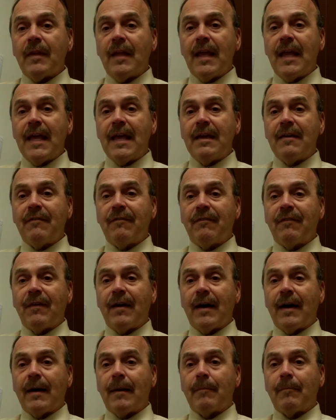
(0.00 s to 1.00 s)
If
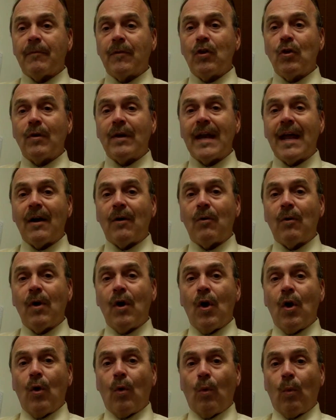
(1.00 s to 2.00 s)
you know, now
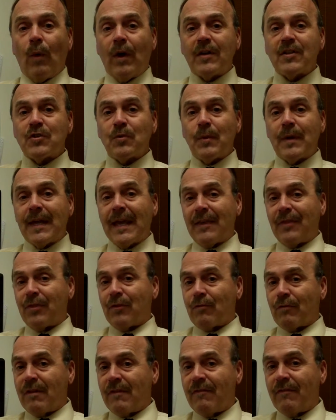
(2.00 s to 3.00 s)
once we get the
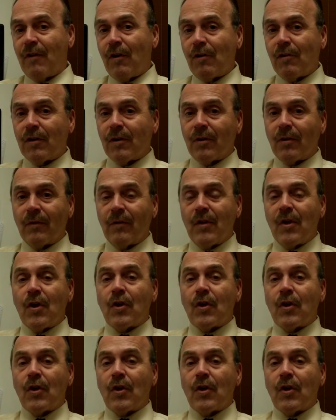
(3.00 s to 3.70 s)
referral,